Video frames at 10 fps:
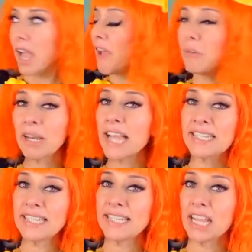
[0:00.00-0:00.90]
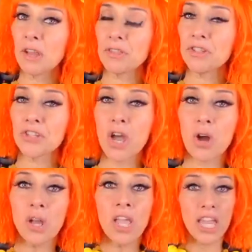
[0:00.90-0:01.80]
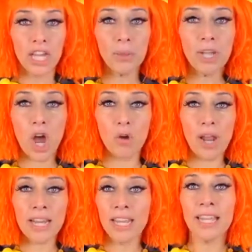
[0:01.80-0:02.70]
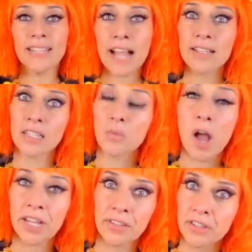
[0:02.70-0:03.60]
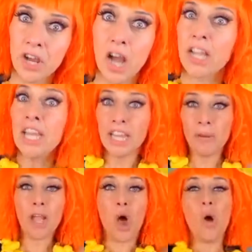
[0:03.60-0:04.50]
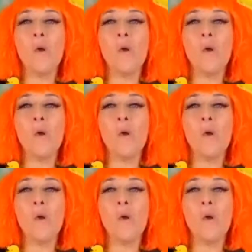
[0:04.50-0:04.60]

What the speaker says: Everybody has to sing out the show. Here we go. Ready? And Dallas is walking the dog. Here we go.